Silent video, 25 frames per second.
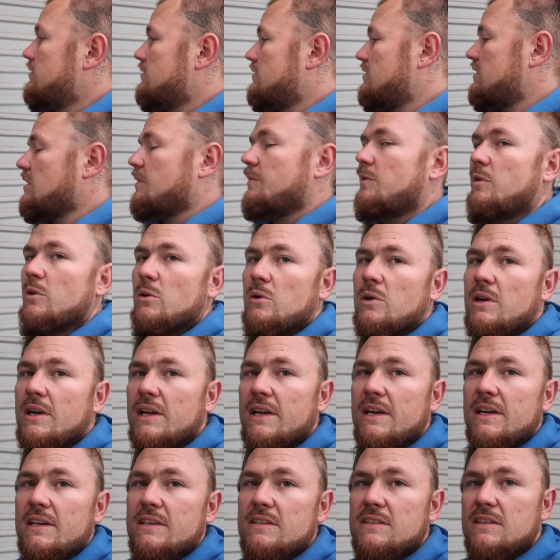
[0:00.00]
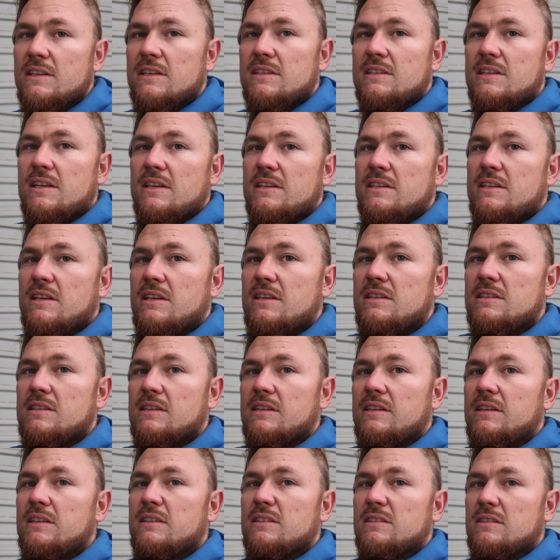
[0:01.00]
WIA 16
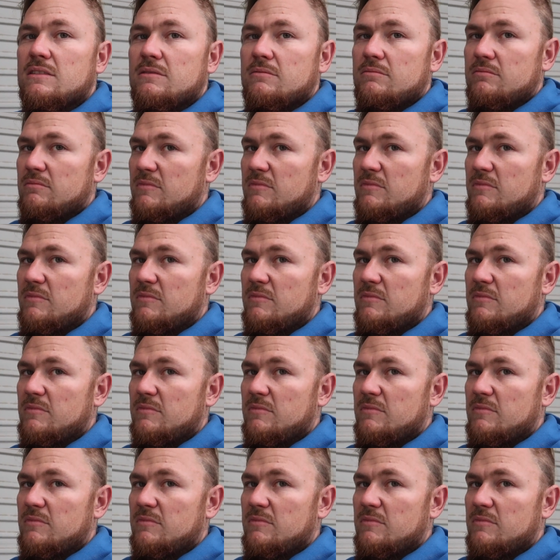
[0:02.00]
TCs.